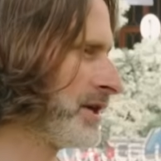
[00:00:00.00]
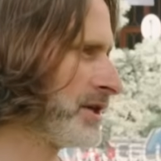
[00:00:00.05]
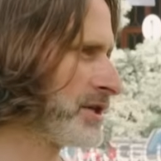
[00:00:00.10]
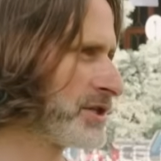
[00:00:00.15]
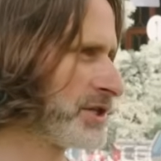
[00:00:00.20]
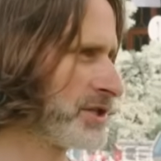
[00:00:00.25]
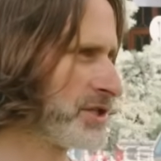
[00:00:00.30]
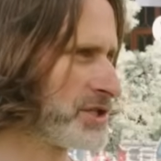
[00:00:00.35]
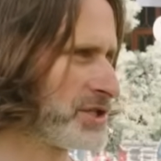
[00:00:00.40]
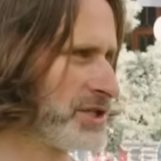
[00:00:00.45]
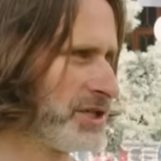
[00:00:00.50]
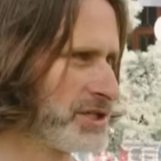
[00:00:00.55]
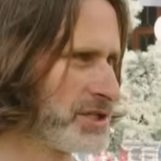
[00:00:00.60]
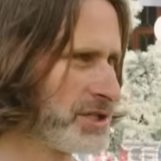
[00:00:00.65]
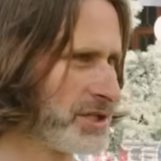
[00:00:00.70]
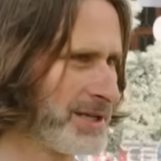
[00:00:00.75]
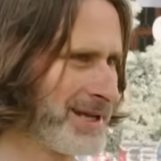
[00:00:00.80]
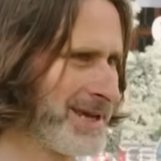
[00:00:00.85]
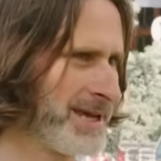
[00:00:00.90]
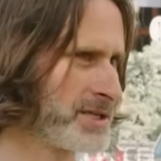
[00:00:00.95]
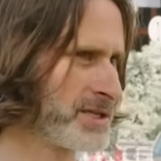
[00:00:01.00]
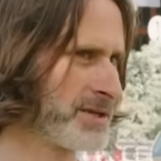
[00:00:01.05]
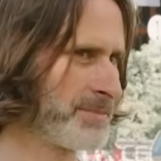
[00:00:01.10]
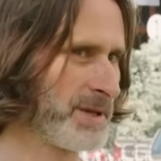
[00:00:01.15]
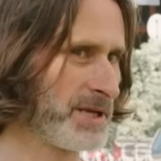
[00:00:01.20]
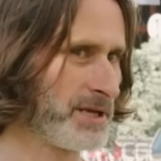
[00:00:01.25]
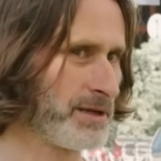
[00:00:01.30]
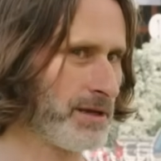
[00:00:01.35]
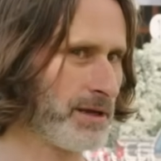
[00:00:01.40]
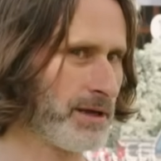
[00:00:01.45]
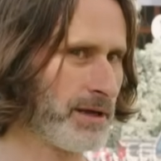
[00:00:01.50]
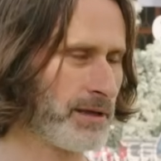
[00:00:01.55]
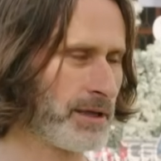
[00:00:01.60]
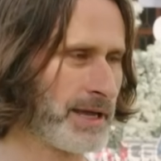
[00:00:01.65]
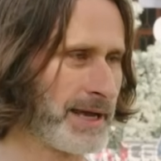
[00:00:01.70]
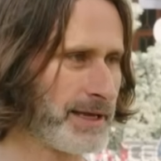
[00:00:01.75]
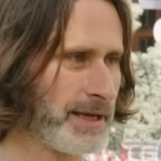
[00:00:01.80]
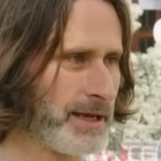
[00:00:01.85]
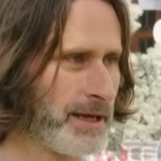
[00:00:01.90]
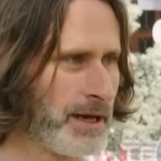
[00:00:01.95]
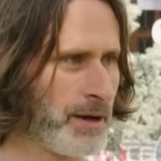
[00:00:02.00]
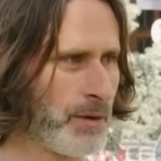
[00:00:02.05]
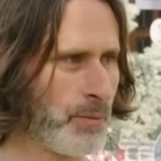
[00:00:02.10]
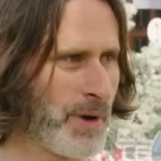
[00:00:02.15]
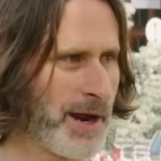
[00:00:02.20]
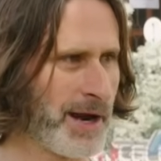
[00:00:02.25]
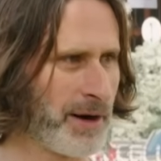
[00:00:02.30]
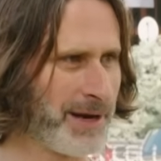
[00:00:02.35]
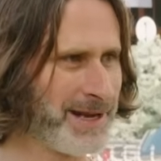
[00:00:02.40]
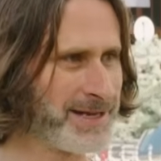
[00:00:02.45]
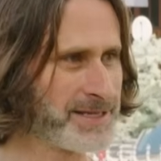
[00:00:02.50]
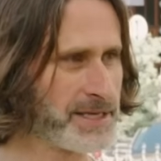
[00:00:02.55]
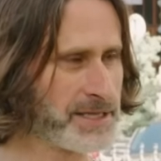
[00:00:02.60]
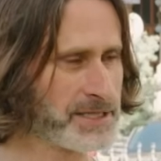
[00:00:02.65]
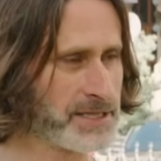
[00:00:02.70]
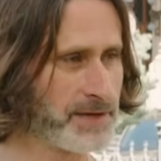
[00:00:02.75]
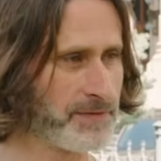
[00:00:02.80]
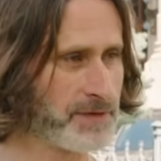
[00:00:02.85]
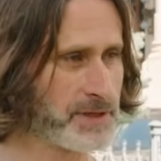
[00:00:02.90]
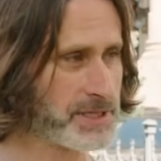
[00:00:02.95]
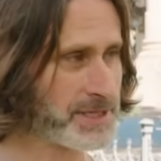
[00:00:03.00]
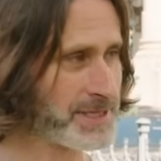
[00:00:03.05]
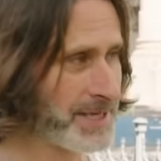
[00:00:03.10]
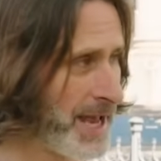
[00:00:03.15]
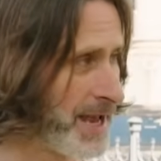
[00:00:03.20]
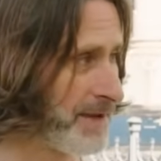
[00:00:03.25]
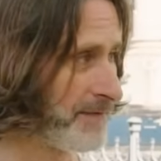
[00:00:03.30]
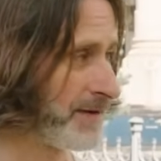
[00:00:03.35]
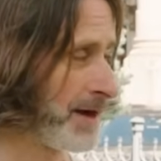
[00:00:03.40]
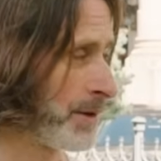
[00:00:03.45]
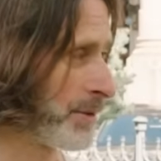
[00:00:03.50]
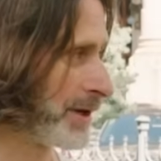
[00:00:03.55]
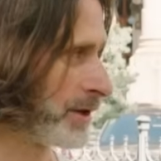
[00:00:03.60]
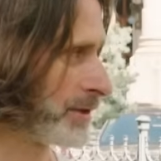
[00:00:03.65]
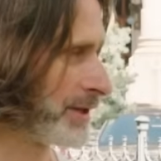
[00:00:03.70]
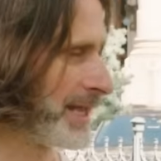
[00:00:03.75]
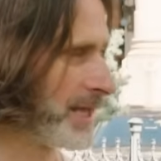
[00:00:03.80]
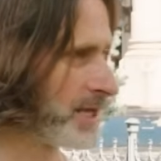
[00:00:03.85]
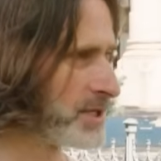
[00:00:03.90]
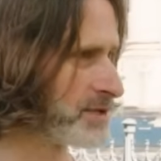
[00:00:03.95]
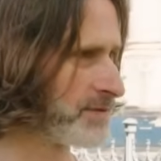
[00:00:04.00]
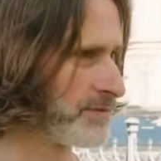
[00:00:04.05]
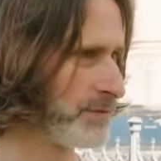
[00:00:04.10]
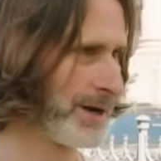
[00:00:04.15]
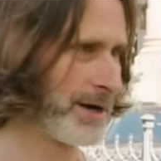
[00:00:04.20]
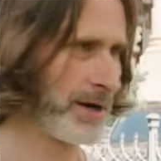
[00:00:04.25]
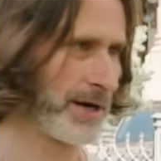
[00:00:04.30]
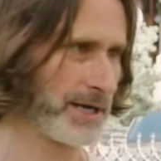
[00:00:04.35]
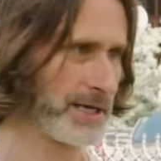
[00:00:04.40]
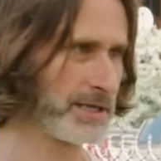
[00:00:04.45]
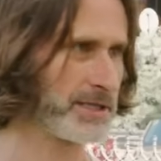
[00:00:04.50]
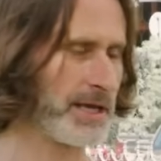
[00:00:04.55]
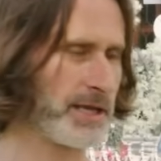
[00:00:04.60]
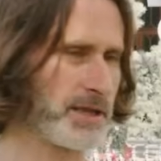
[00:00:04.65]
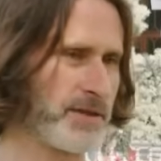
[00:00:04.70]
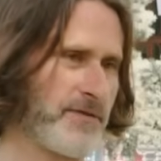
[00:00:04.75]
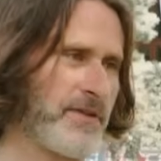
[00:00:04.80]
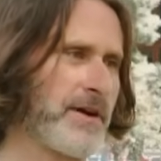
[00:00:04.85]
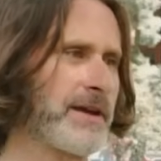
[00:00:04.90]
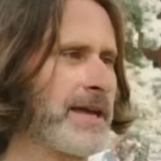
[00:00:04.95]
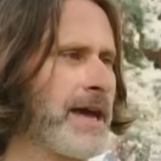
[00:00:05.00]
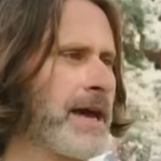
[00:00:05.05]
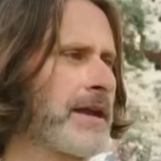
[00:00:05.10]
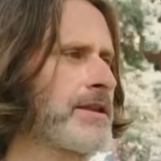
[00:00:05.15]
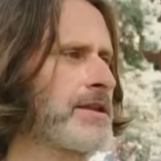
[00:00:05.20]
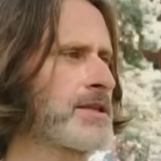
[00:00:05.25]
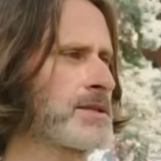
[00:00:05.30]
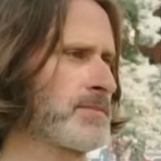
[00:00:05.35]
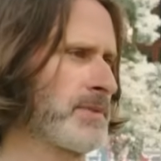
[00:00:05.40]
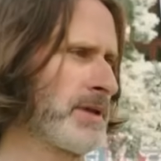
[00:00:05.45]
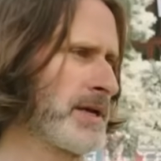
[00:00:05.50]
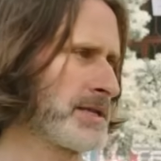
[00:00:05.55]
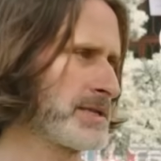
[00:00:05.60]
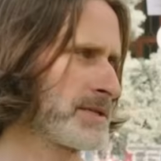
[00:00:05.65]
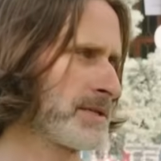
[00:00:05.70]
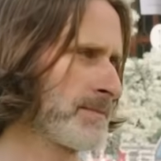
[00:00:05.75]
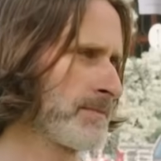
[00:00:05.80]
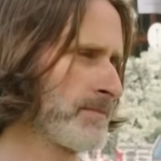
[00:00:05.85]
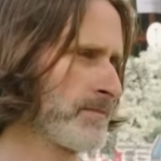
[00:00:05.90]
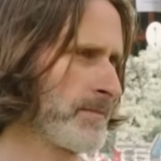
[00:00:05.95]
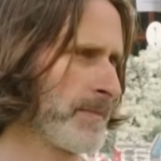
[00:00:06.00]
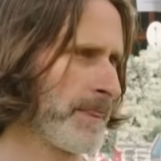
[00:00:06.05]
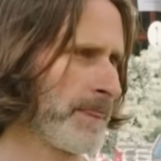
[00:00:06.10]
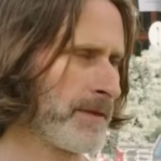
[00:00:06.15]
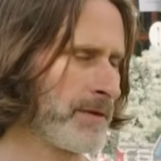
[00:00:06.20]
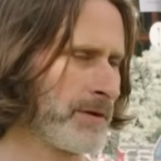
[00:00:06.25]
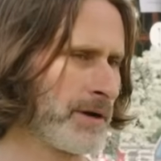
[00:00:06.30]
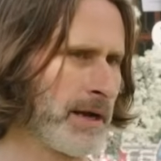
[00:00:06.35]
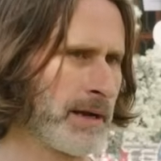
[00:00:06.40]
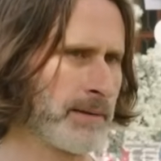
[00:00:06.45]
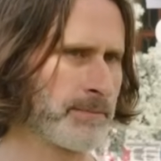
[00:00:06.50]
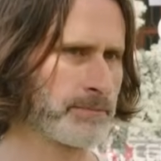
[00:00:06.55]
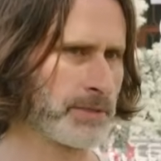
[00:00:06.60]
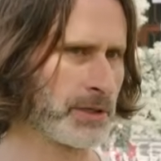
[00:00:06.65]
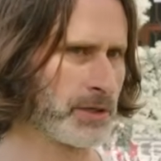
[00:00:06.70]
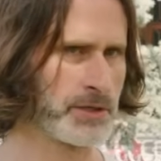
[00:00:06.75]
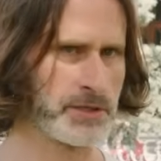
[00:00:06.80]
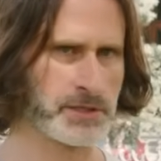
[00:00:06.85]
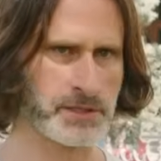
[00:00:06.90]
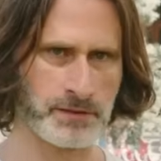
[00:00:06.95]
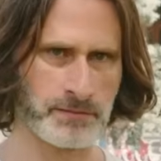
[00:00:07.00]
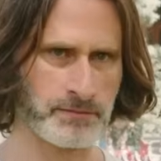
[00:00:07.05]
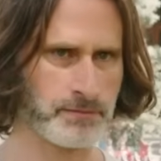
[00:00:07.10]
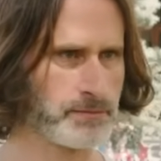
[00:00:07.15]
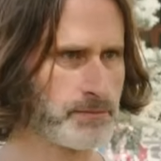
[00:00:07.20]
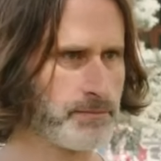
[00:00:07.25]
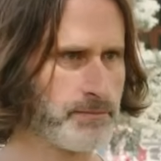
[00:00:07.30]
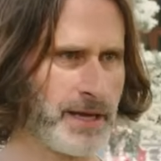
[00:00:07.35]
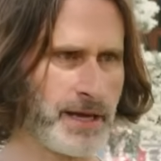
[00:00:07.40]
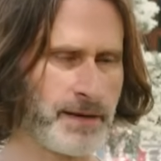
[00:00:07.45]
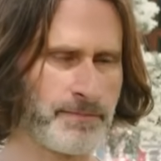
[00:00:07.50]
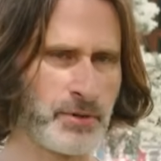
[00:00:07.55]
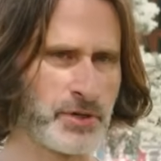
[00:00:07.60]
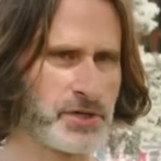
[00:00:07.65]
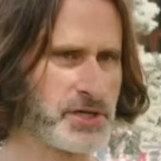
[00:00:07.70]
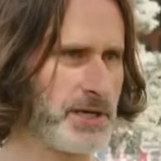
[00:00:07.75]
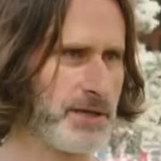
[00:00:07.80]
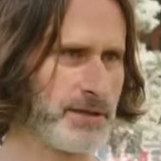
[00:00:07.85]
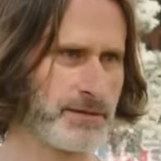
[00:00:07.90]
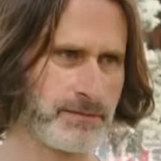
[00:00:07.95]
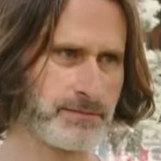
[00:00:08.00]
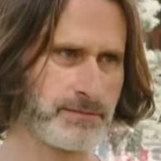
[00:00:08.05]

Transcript: She's has to be like aware, is this even safe? Are we on the edge of where I need to get the fuck out of this place? Right? Because men are pushy.